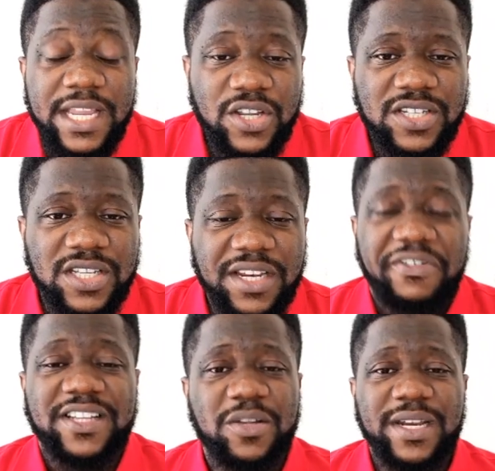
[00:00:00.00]
It
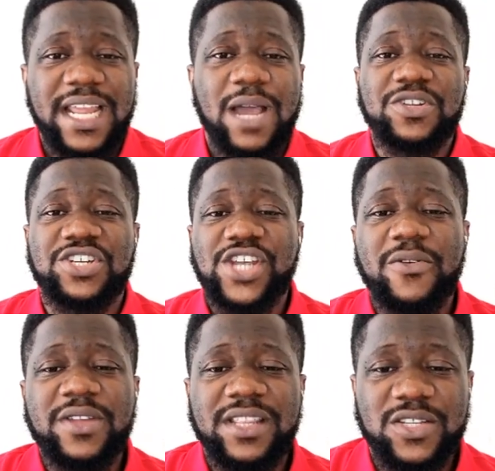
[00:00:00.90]
doesn't. In fact, somebody I was
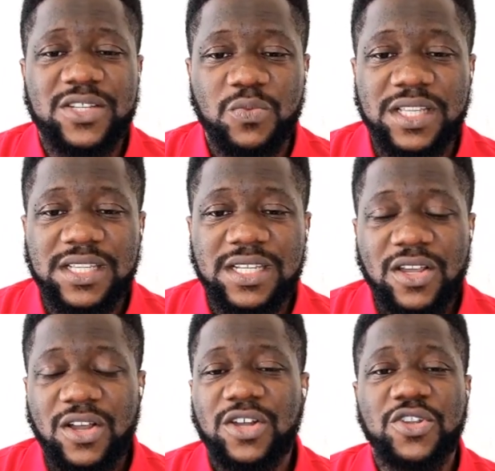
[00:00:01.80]
sharing this with
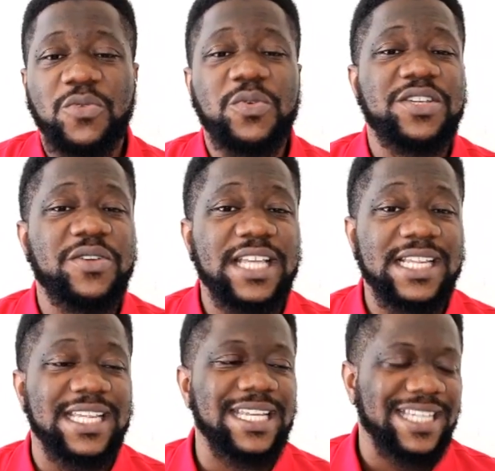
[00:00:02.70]
also
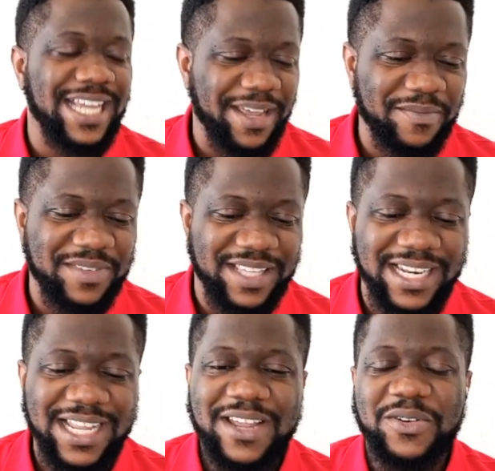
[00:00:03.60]
reiterated the same
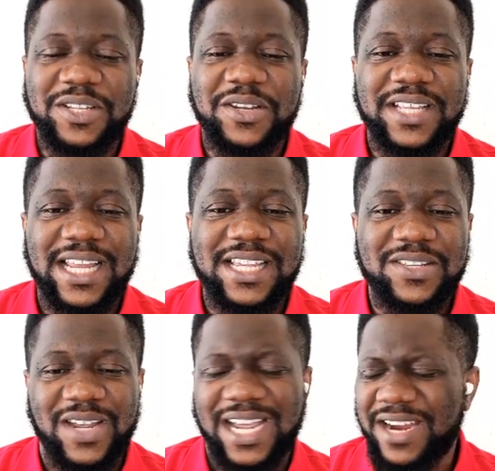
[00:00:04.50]
thing, reiterated
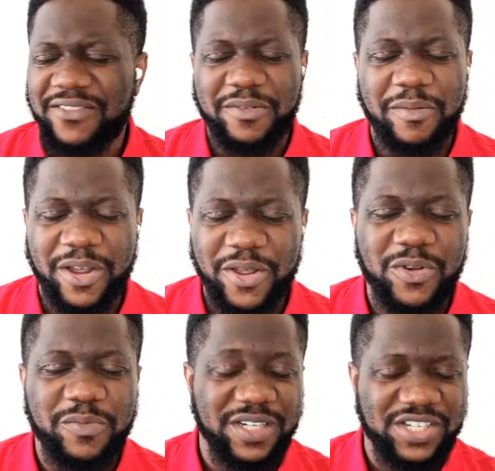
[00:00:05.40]
his story. I can't even remember
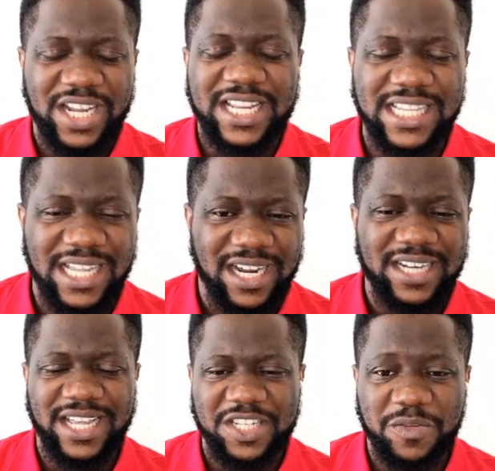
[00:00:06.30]
who it was, but shared the
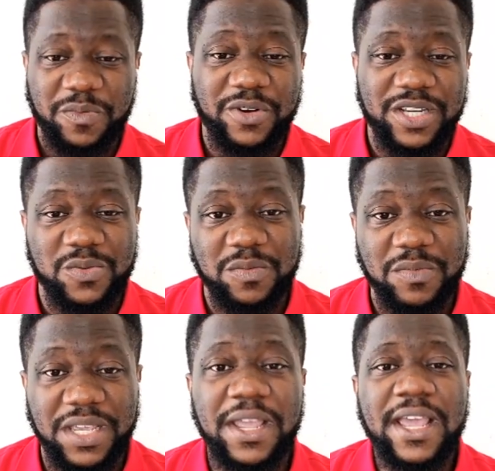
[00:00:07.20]
their experience
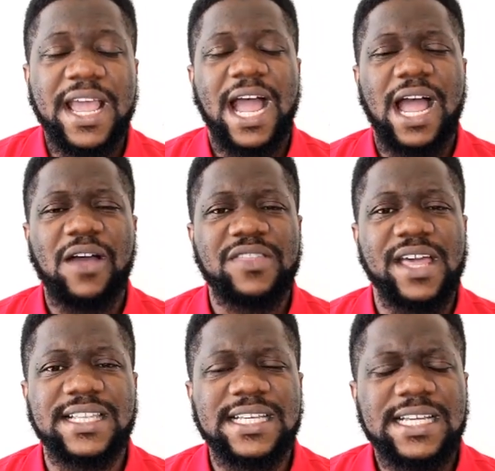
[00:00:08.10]
with me. How
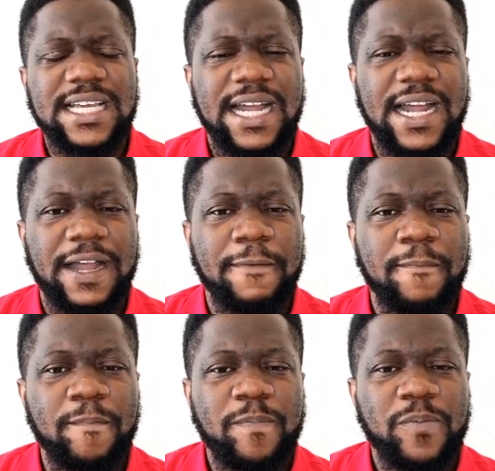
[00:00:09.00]
that,
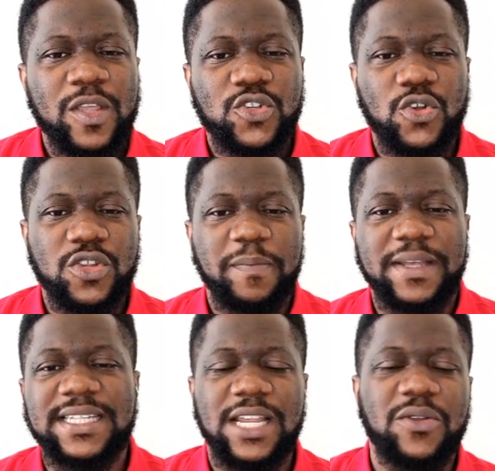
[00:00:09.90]
um, so
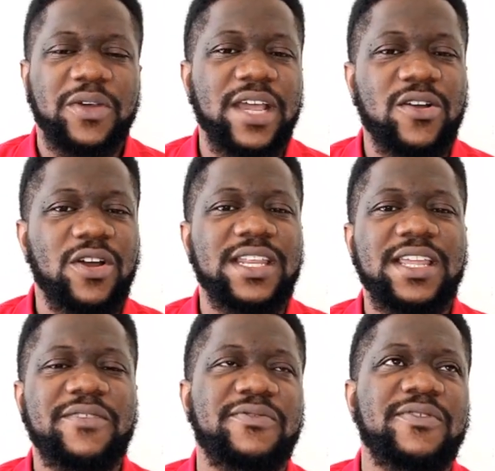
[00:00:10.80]
the person said, okay,
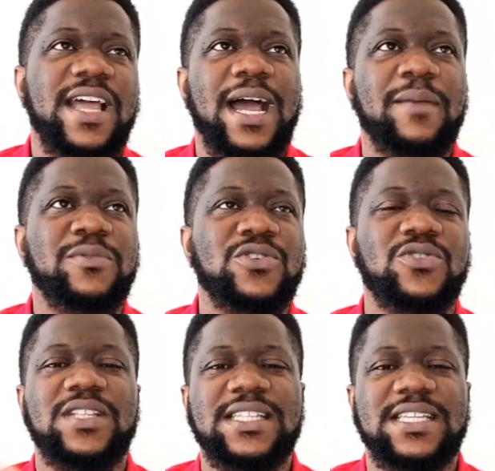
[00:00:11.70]
God, if I'm
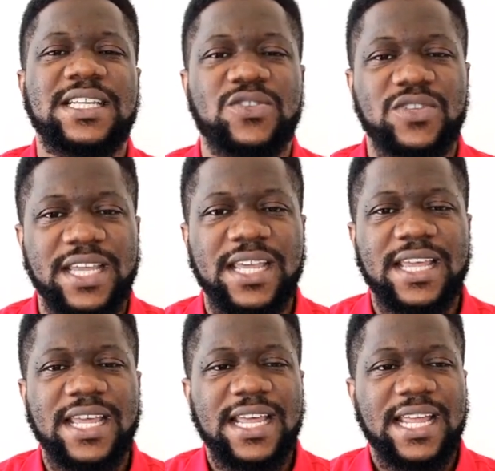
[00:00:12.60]
to do this thing
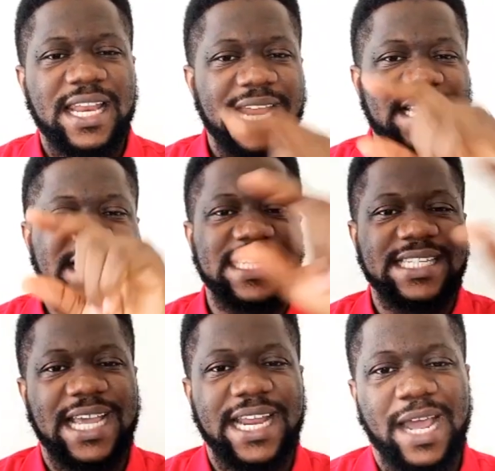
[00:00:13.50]
today, let
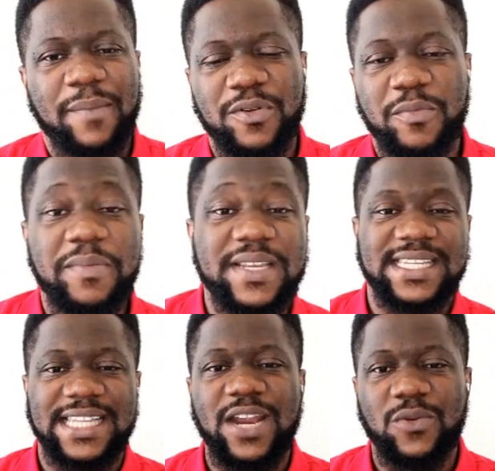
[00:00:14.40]
this sign happen. Maybe
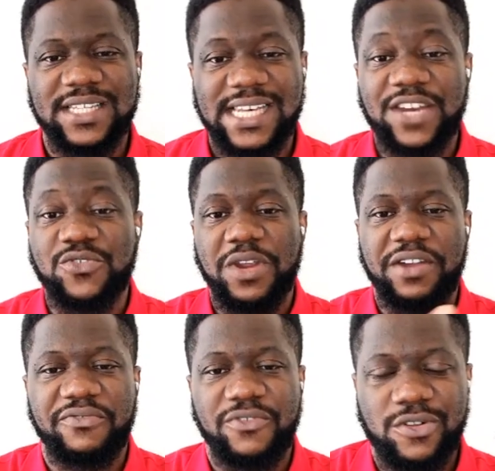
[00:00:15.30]
the sign was let
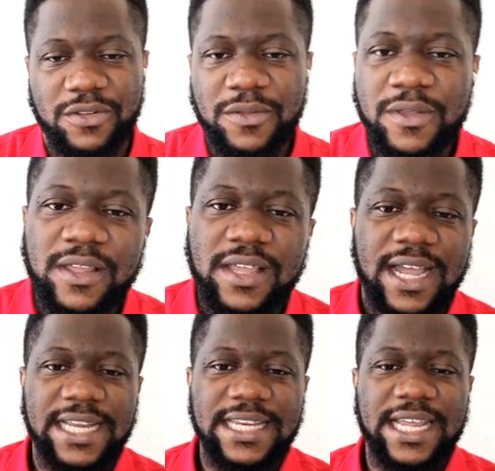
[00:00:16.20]
rain fall.
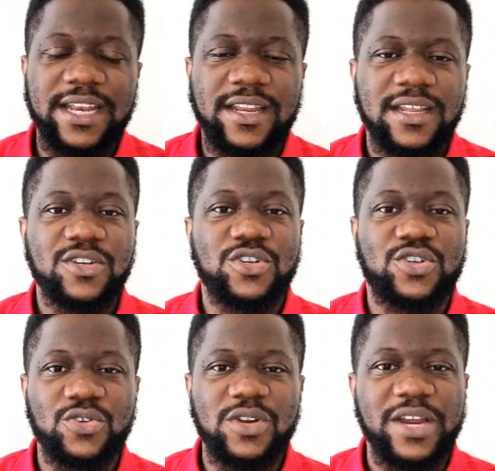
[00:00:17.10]
And then
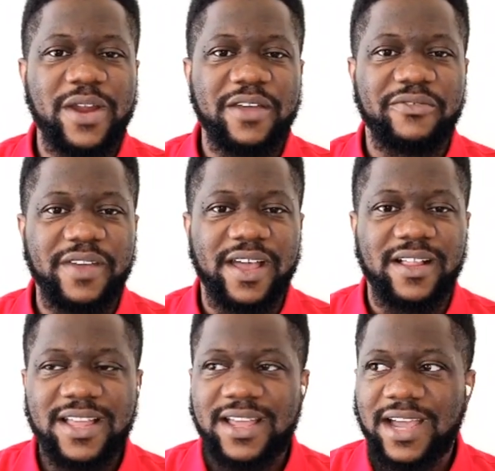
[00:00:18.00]
truly rain
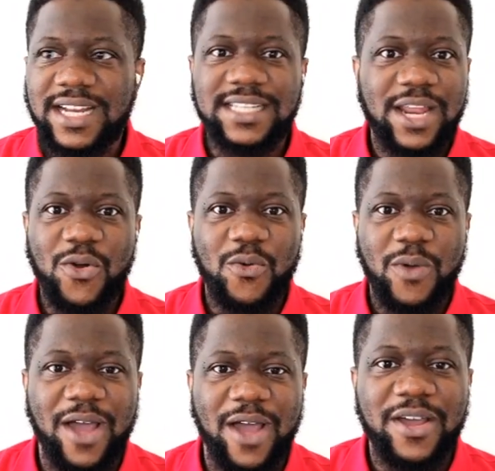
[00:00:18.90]
fell. And he said,
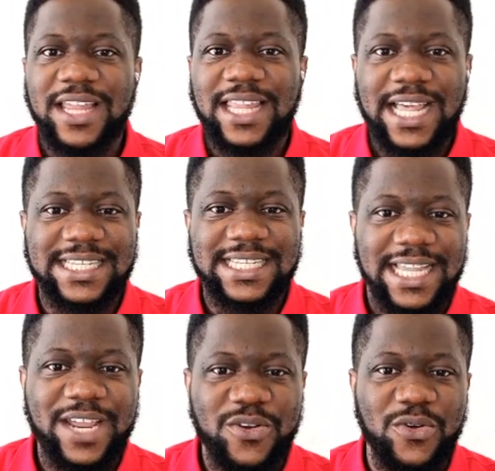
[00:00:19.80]
oh, wow, that's a
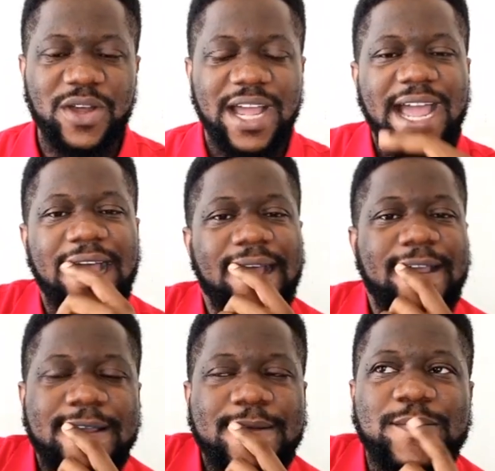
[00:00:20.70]
sign. Oh,
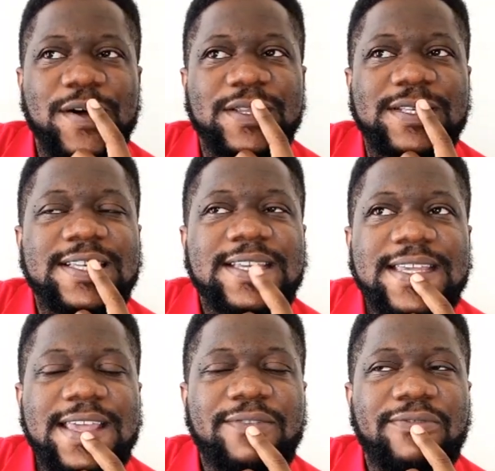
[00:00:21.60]
ha. But
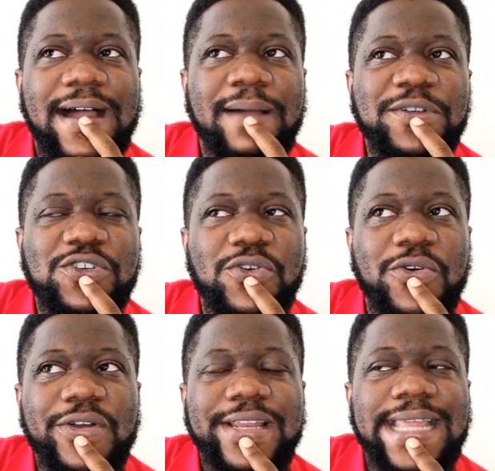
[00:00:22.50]
if I'm
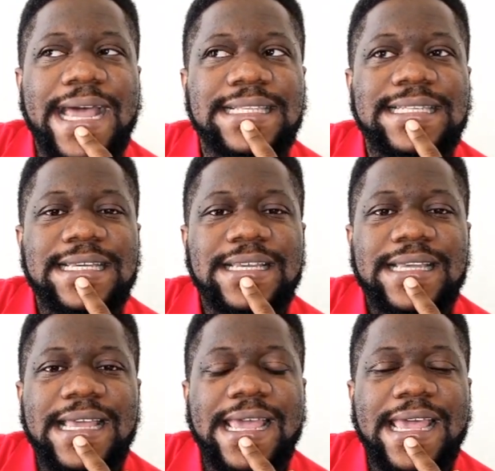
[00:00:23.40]
sure that
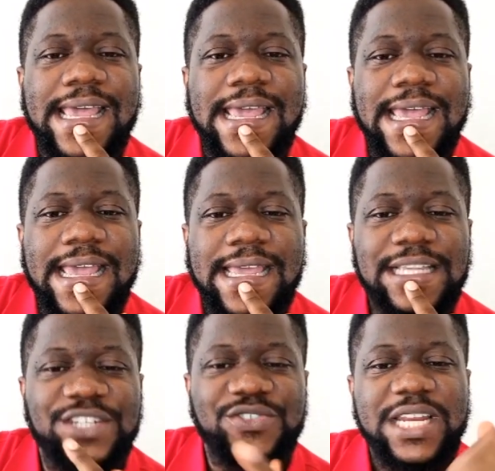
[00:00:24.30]
uh,
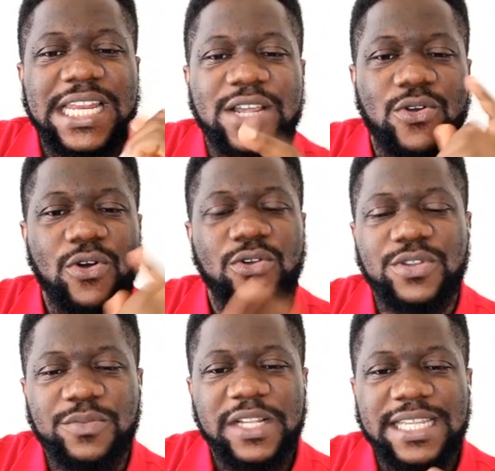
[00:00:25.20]
it's really
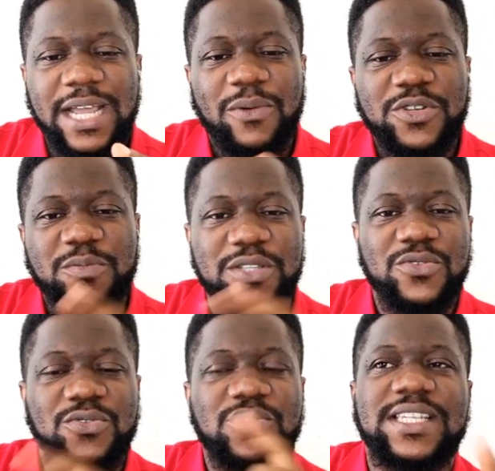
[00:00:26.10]
God that wants
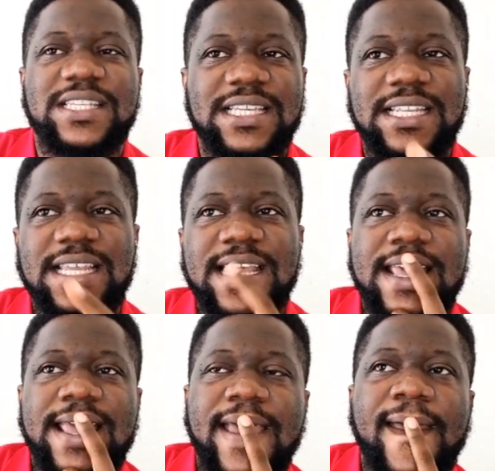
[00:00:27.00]
me to do this thing,
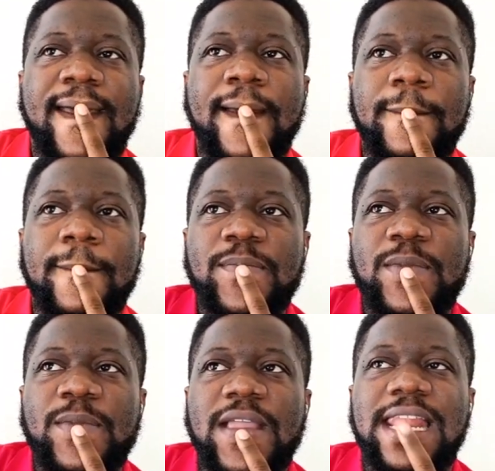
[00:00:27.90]

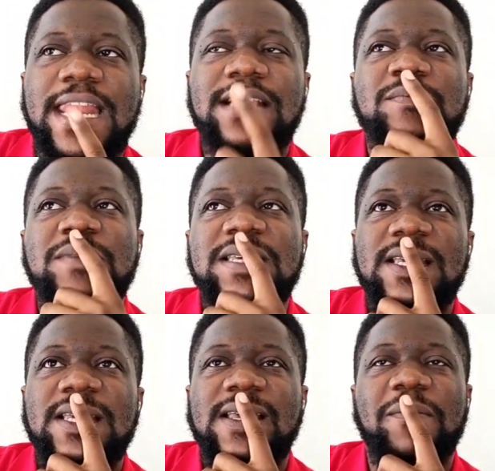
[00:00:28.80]
um, let
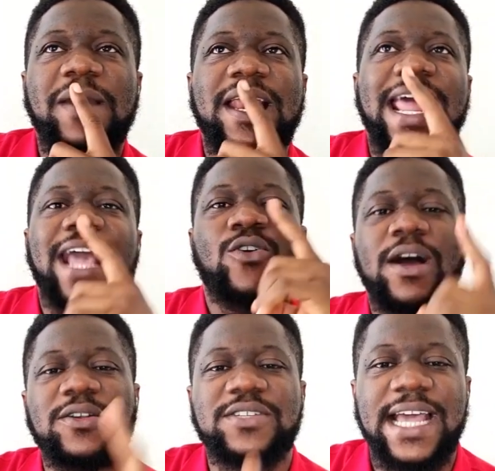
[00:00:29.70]
me, immediately I
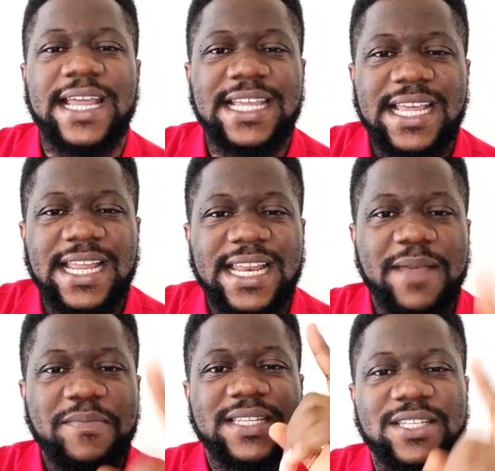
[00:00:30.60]
go outside,
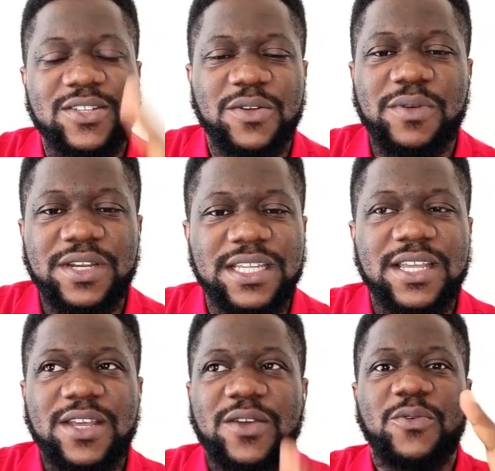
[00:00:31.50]
let me see
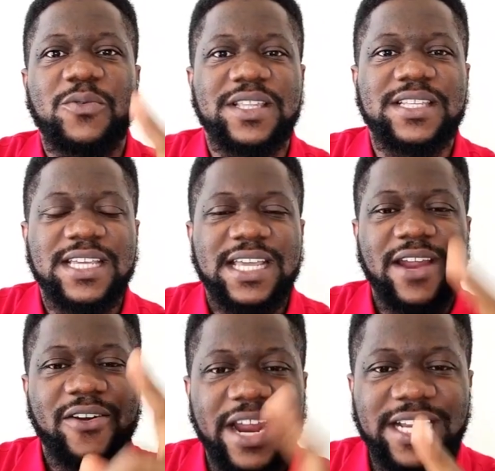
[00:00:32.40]
somebody with
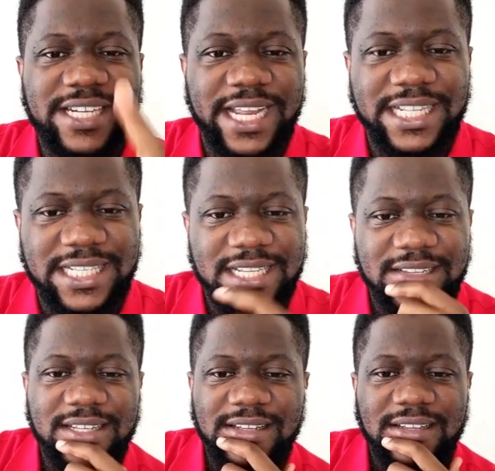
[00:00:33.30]
a red
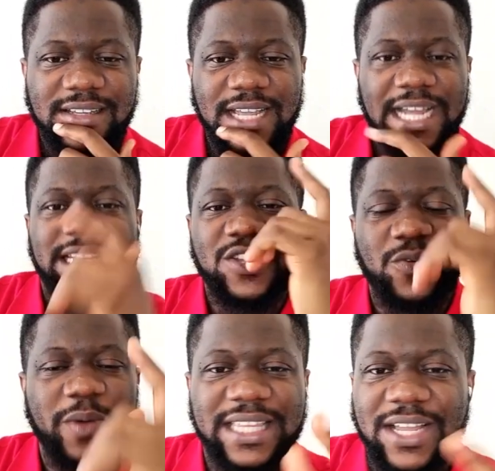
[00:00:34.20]
shirt. And
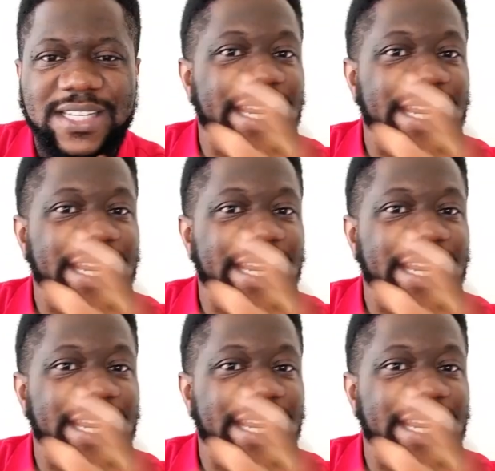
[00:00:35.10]
then you went